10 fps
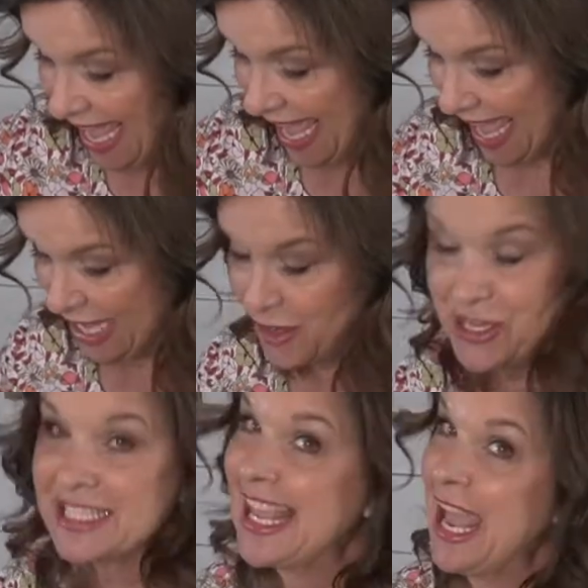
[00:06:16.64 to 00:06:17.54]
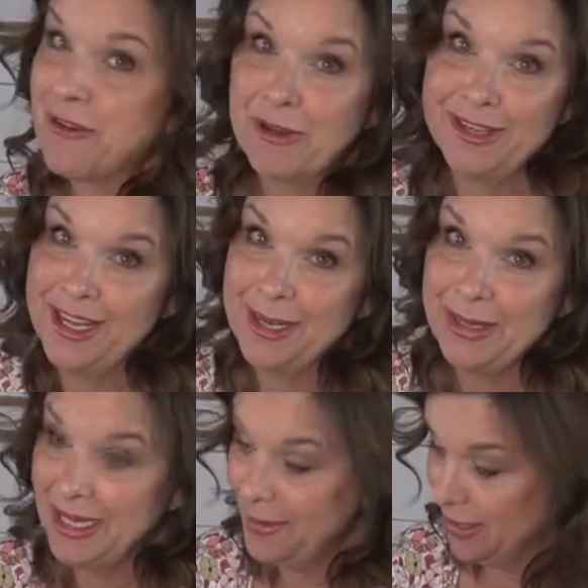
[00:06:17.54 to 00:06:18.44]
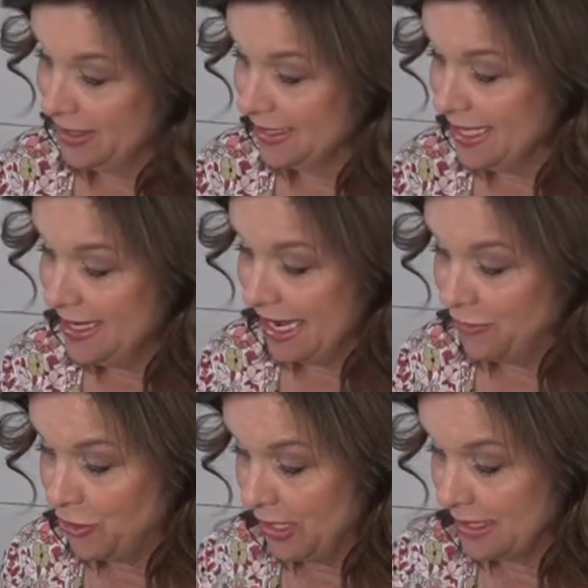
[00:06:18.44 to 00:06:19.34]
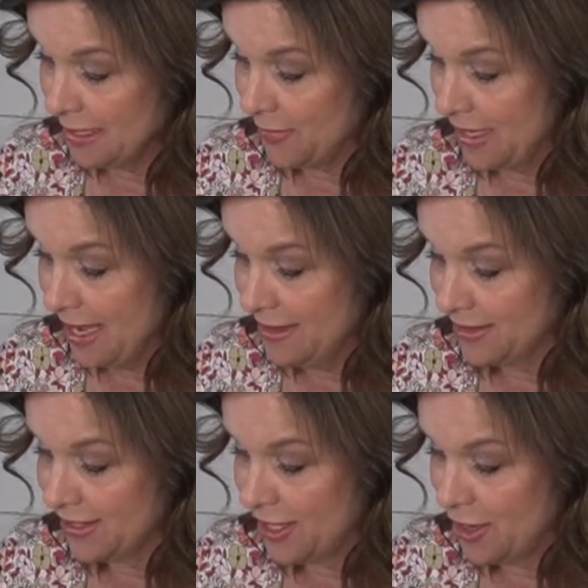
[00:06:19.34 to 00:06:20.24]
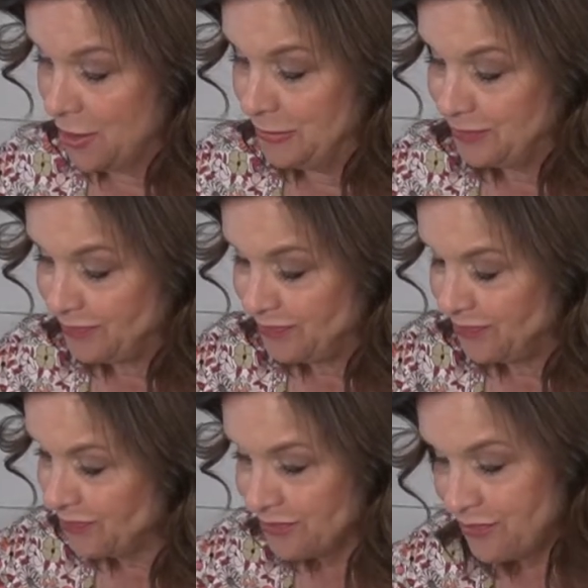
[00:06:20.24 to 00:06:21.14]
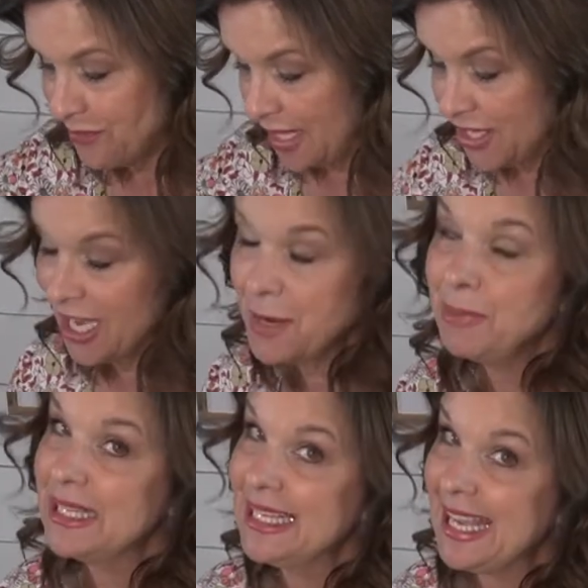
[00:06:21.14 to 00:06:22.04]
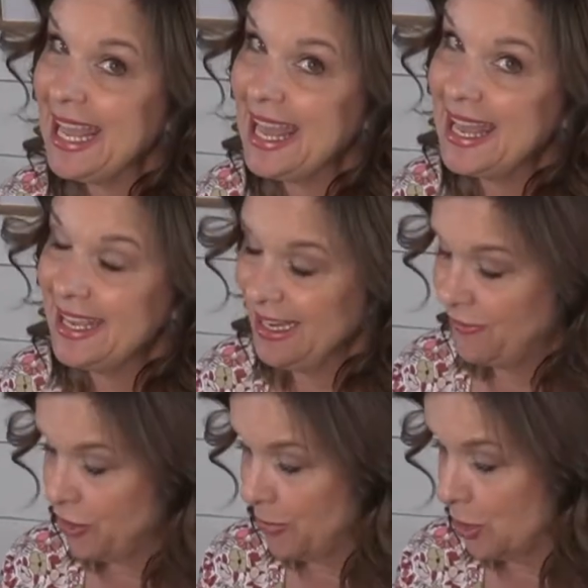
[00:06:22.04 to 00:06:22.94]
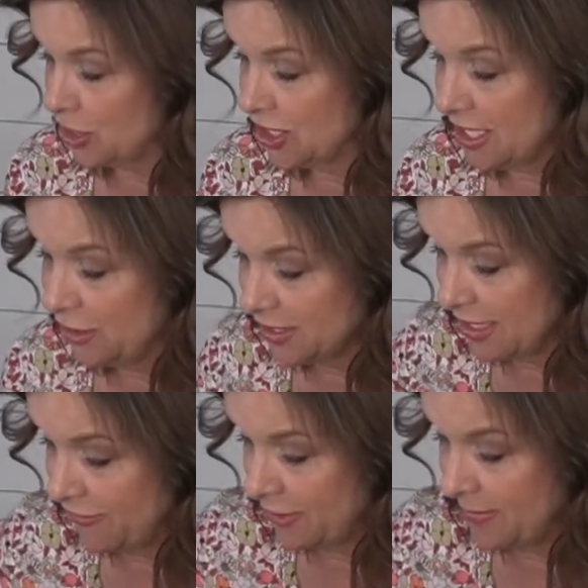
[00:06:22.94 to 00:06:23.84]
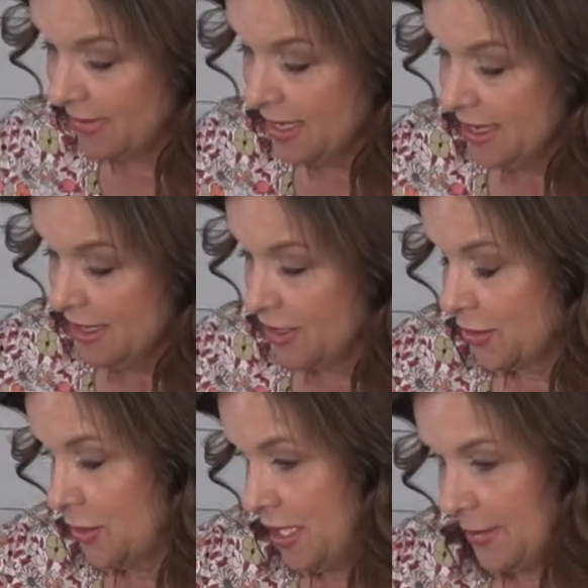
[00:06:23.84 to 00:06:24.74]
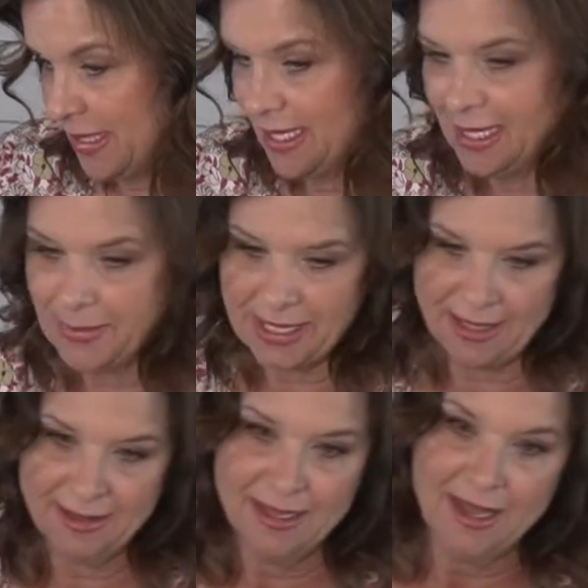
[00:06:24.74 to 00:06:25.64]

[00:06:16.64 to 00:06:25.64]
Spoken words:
And you just can't run to Hobby Lobby on a Sunday if you need something else. So you got to plan ahead if you're purchasing your stuff from good old Hobby Lobby.